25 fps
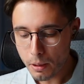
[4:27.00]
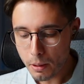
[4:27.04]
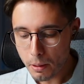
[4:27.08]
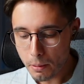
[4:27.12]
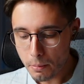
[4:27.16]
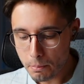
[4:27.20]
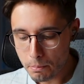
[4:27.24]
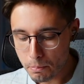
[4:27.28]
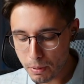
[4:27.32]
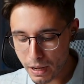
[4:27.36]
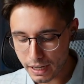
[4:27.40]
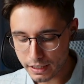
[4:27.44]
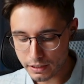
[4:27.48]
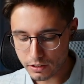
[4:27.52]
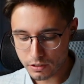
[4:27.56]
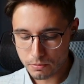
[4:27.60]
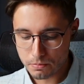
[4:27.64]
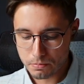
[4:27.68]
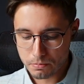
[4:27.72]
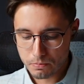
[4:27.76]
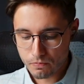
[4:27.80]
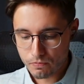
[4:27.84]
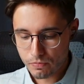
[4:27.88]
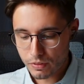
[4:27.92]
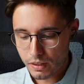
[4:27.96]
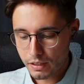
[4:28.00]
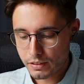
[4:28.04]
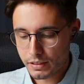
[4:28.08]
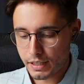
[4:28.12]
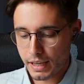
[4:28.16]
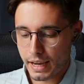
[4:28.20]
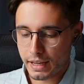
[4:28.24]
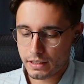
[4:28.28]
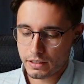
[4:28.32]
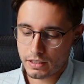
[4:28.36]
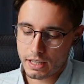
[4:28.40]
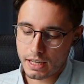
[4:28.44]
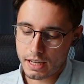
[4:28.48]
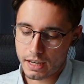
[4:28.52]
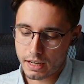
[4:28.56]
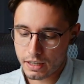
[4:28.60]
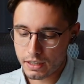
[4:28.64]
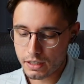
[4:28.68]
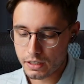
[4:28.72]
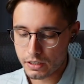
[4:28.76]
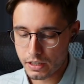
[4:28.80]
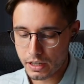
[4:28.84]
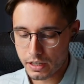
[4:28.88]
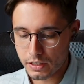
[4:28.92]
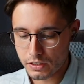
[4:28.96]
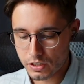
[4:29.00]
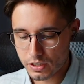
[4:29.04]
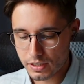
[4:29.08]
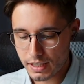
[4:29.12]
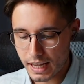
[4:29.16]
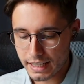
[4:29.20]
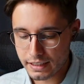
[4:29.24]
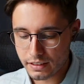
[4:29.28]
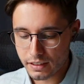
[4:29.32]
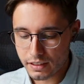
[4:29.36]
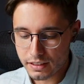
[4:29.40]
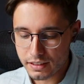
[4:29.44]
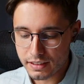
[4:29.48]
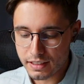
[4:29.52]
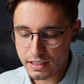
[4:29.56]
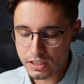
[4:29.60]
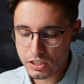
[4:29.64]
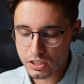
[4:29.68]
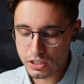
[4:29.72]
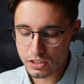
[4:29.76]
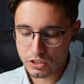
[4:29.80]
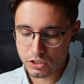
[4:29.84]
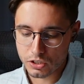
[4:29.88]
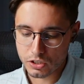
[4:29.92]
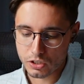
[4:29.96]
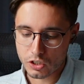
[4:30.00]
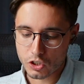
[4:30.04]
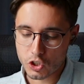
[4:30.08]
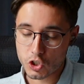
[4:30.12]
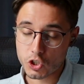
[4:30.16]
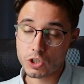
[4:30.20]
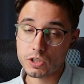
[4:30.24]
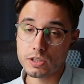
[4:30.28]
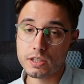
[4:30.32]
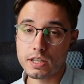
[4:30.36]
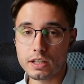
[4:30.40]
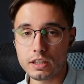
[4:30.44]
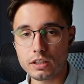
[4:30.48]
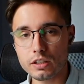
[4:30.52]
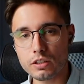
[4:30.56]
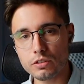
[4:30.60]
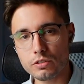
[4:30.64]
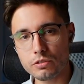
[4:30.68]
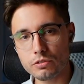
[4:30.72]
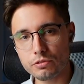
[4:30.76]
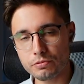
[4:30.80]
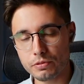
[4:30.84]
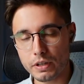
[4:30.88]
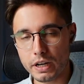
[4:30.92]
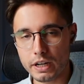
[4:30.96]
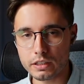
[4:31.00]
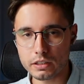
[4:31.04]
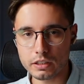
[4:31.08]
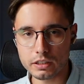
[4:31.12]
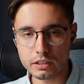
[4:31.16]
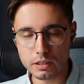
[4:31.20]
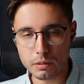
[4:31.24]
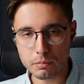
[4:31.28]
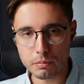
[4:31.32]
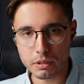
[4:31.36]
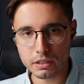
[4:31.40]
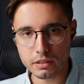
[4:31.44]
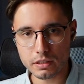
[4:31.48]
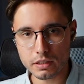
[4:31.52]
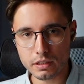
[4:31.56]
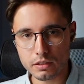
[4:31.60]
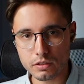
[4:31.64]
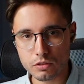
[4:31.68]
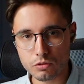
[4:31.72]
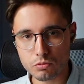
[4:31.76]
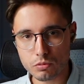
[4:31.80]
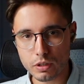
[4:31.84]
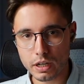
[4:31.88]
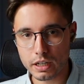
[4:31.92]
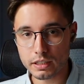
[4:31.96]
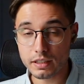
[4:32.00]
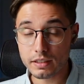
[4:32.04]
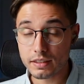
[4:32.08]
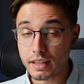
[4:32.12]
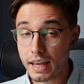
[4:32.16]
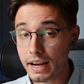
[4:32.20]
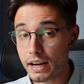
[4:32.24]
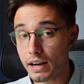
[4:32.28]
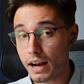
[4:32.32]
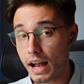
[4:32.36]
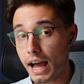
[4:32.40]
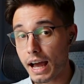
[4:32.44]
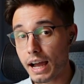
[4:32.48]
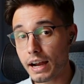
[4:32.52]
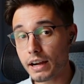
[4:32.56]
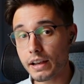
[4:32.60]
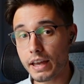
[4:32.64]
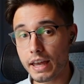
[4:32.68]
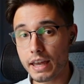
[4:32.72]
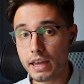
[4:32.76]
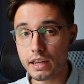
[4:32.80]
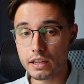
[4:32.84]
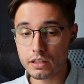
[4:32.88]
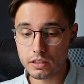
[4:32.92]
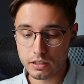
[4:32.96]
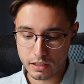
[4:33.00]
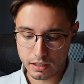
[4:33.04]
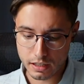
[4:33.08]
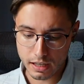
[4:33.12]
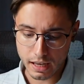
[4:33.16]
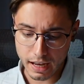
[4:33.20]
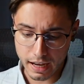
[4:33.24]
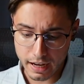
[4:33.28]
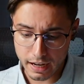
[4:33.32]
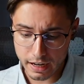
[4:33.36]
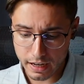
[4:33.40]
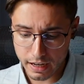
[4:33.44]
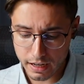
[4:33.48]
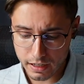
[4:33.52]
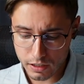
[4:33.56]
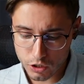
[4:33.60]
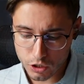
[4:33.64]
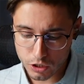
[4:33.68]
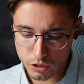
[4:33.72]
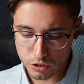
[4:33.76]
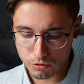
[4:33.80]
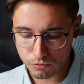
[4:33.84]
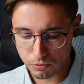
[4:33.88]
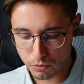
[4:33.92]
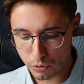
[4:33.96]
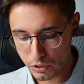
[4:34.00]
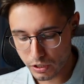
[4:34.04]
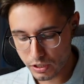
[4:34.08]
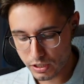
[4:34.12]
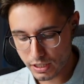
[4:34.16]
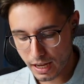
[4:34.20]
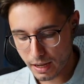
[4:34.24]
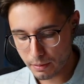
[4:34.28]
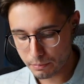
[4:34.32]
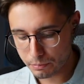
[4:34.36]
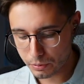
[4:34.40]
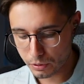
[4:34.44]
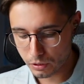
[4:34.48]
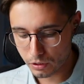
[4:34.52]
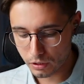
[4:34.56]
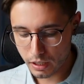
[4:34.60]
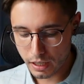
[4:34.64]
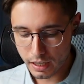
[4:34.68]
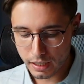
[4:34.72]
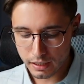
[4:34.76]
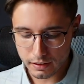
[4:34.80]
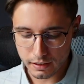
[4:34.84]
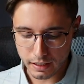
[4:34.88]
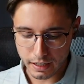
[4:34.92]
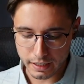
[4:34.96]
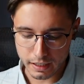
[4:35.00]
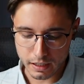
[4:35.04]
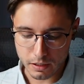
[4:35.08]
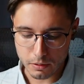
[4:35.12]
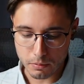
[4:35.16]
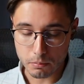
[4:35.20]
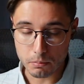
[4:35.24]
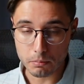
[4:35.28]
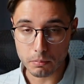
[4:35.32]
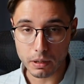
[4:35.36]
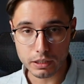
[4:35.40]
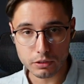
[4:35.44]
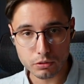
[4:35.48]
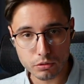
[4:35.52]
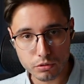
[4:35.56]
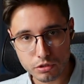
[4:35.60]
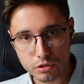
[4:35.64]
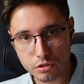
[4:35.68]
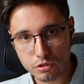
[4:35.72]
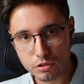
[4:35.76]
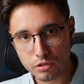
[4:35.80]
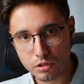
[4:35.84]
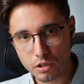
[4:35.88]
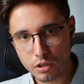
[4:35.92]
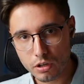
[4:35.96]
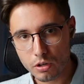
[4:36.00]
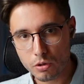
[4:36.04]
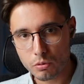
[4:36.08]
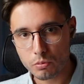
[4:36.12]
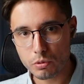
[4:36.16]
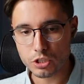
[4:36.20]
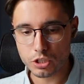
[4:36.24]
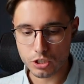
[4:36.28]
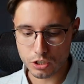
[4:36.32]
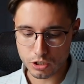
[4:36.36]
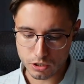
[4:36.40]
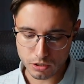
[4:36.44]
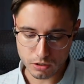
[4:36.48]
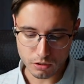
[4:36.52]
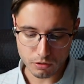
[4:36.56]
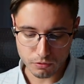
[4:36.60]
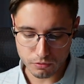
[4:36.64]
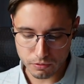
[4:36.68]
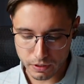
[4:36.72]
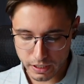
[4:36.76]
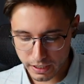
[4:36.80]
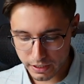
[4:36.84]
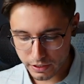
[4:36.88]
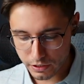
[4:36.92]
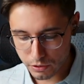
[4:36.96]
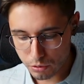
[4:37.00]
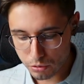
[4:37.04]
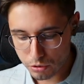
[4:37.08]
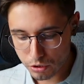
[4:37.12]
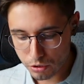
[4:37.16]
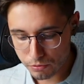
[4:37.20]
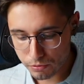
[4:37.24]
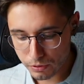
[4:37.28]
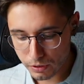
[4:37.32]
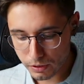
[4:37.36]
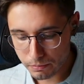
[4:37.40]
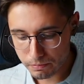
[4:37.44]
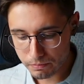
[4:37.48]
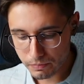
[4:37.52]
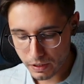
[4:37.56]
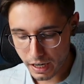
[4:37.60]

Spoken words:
But the idea here is that this is still fairly limited, right? There are AI agents, for example, like Manus, which is very useful.